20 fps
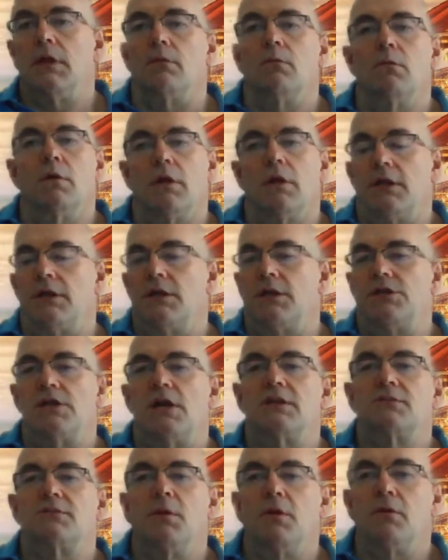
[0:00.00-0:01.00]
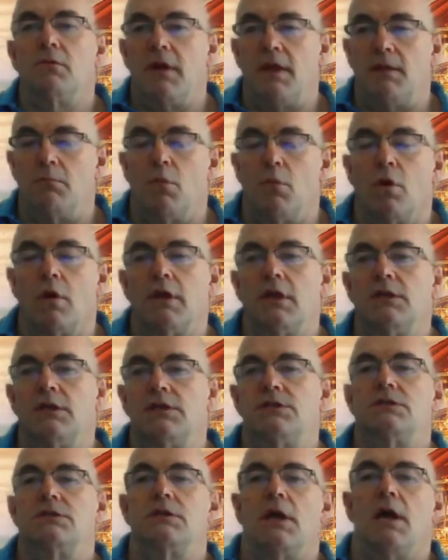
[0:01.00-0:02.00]
well, an adjustable rate
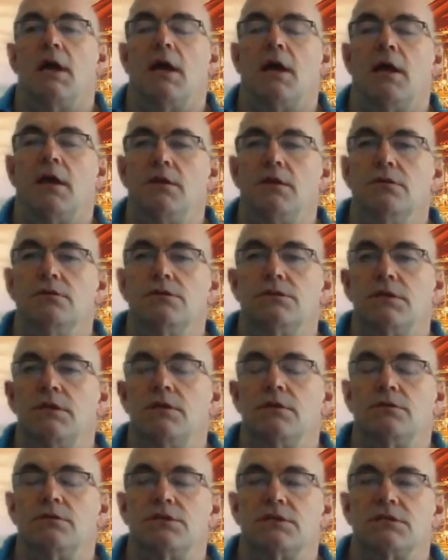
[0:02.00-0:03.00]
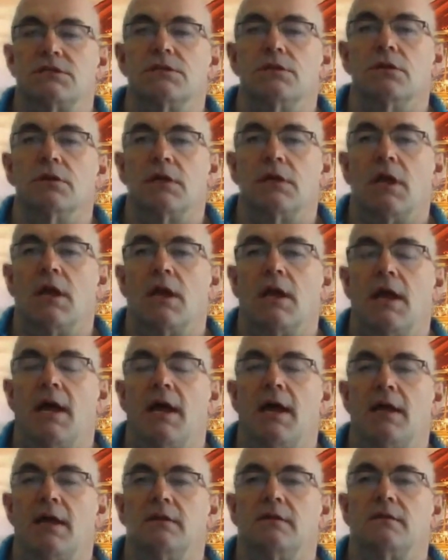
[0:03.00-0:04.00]
mortgage, usually you're just looking
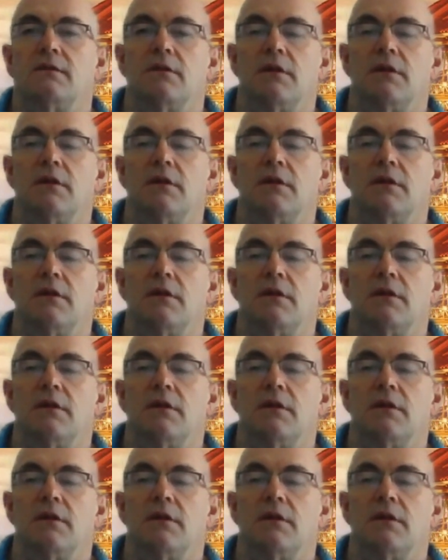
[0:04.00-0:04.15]
at